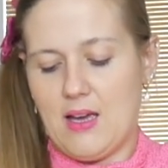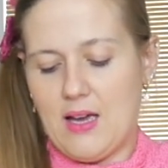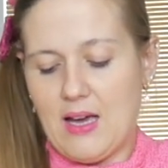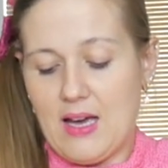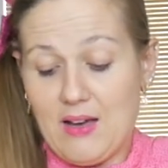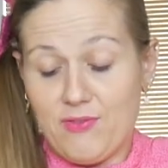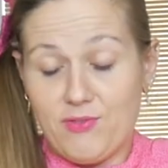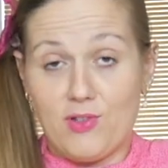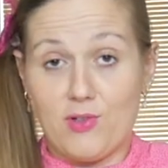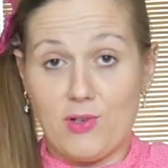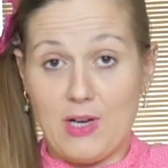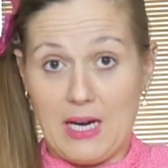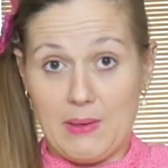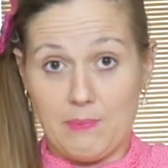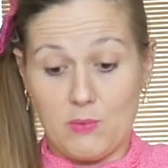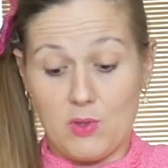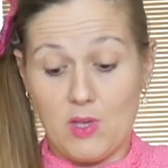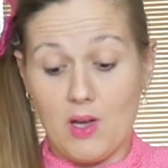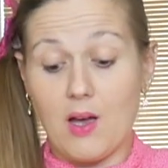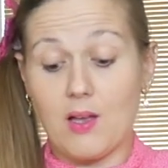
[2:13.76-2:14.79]
after
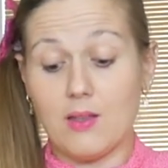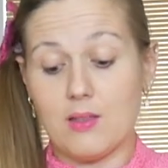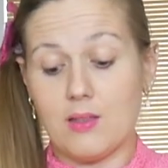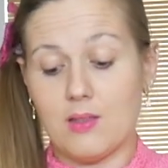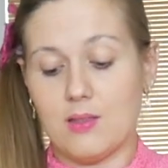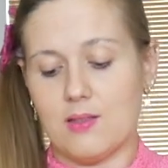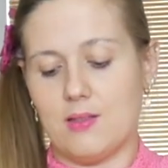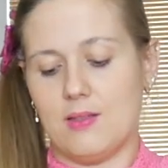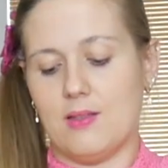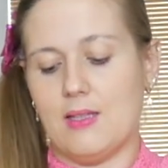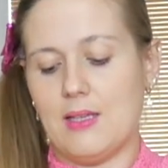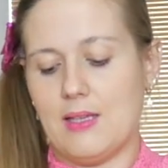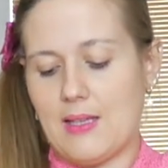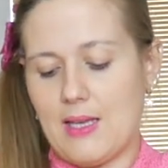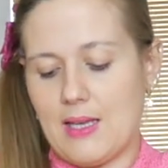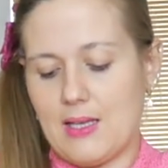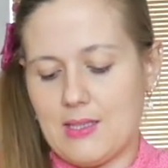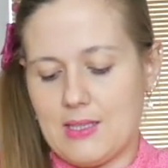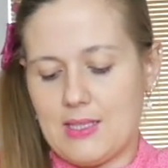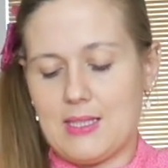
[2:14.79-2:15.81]
I'm done, the
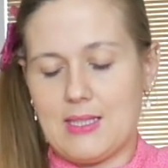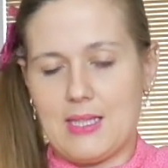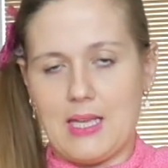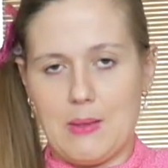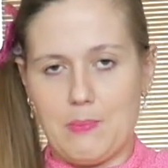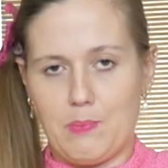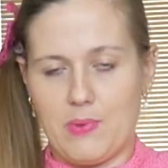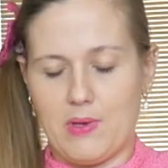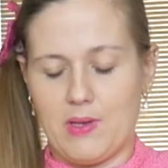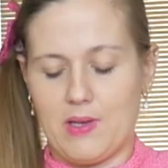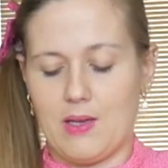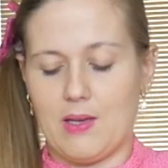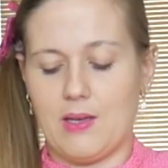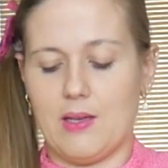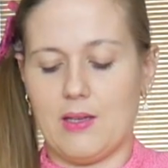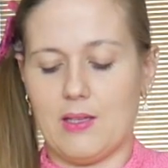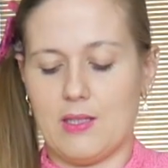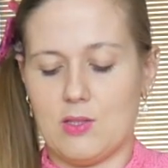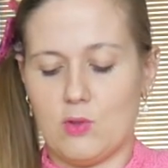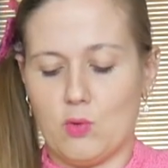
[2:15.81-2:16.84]
next step
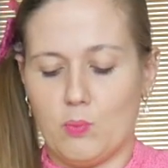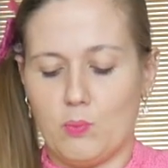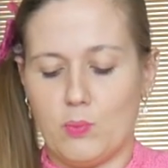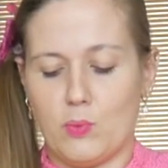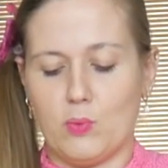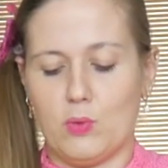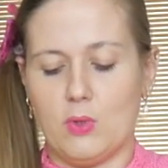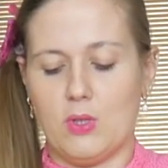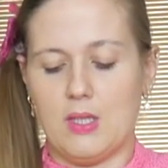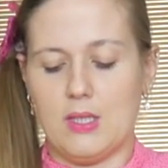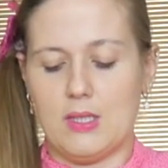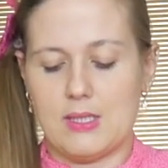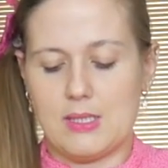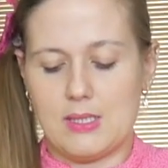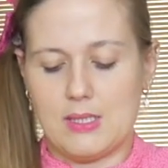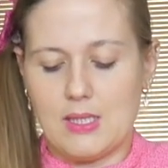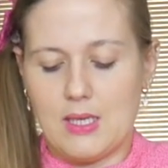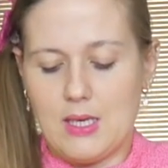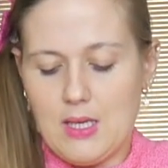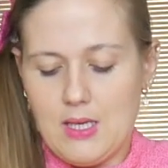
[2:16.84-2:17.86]
is to put
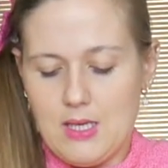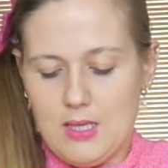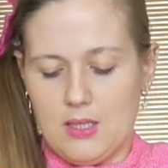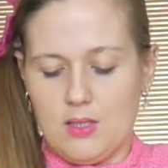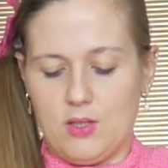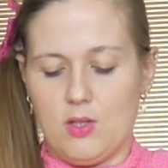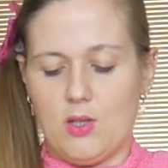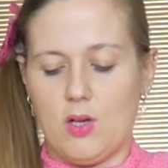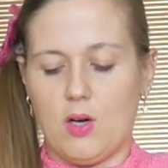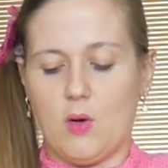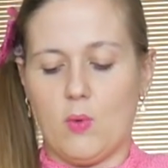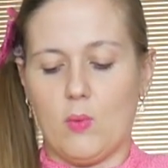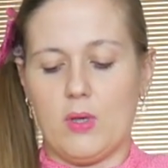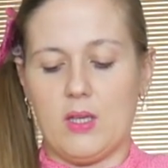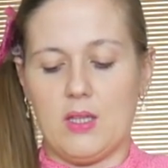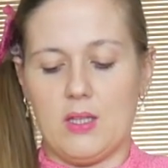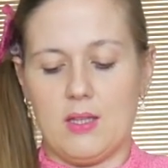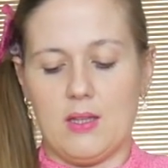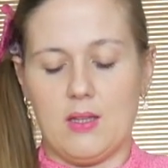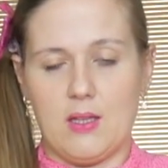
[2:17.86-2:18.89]
this dough
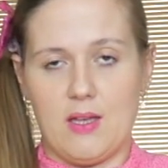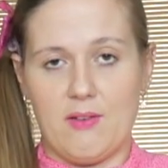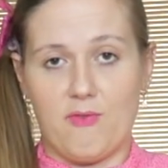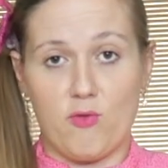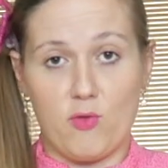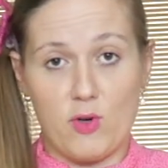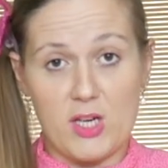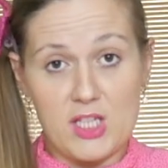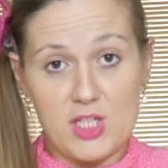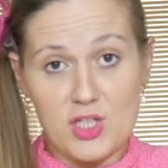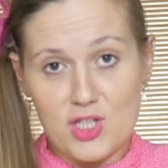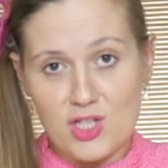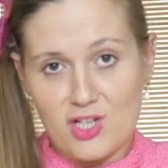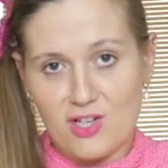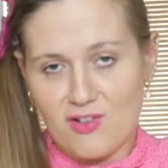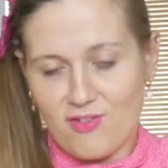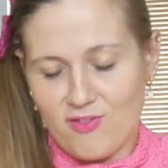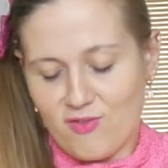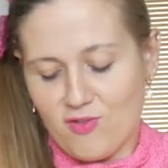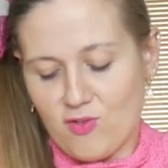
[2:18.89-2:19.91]
in the fridge
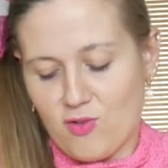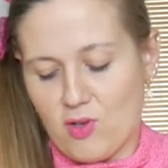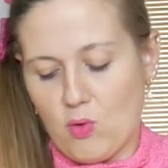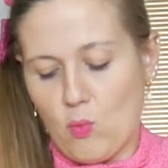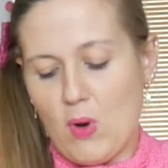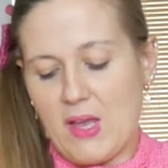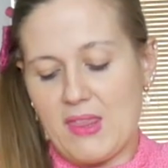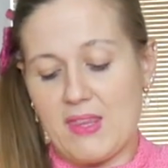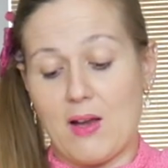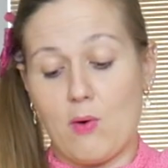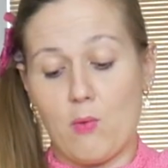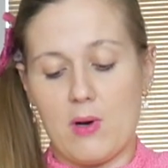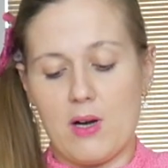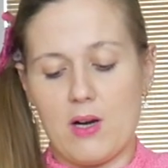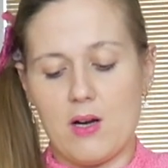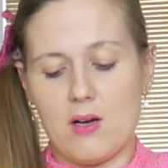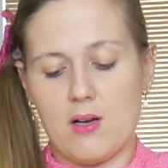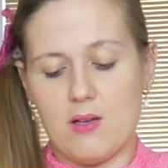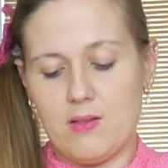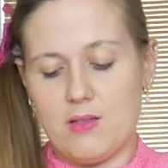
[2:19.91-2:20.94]
for 1
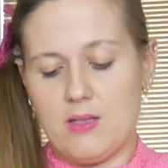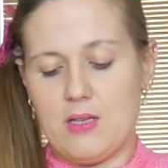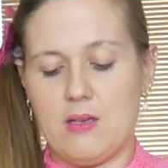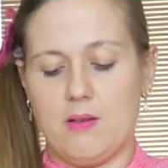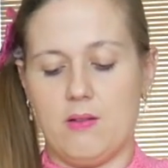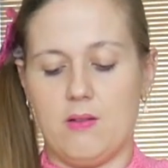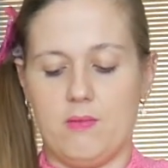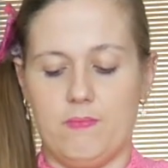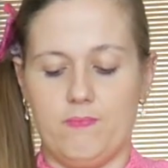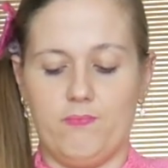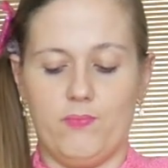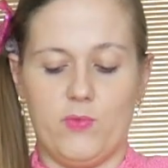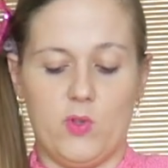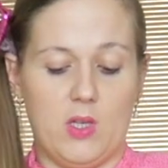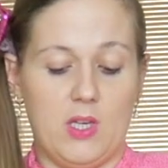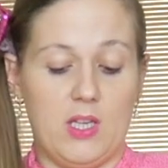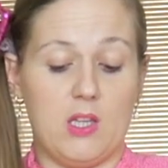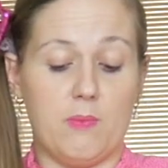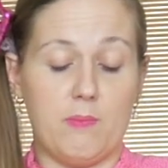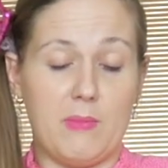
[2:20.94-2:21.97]
hour.
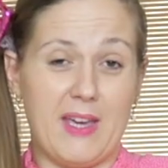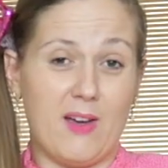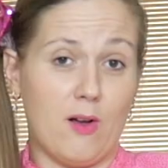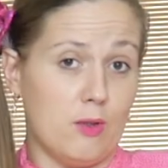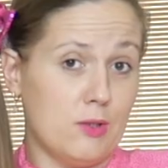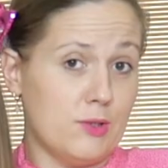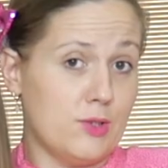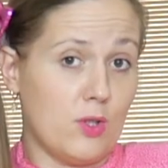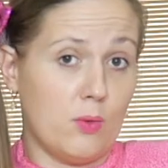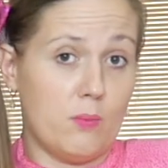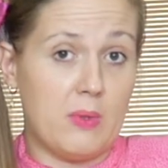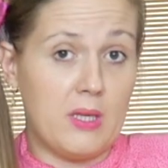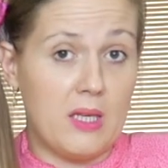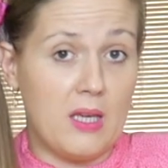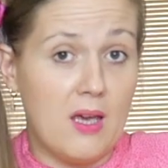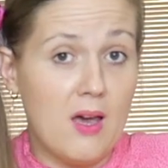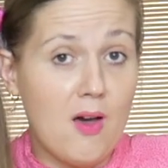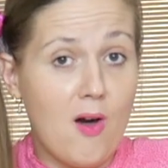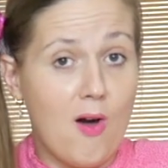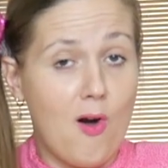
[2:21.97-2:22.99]
It may also be